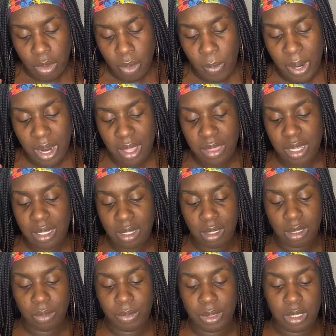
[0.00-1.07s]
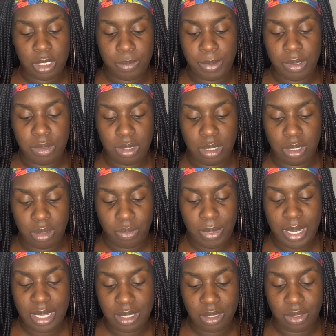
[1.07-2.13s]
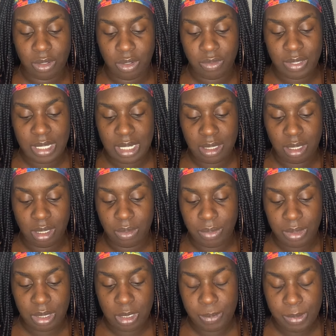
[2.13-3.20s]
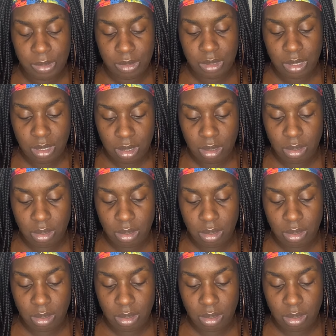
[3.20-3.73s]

Why are they dealing with this person? Why is the Earth sign dealing with this person?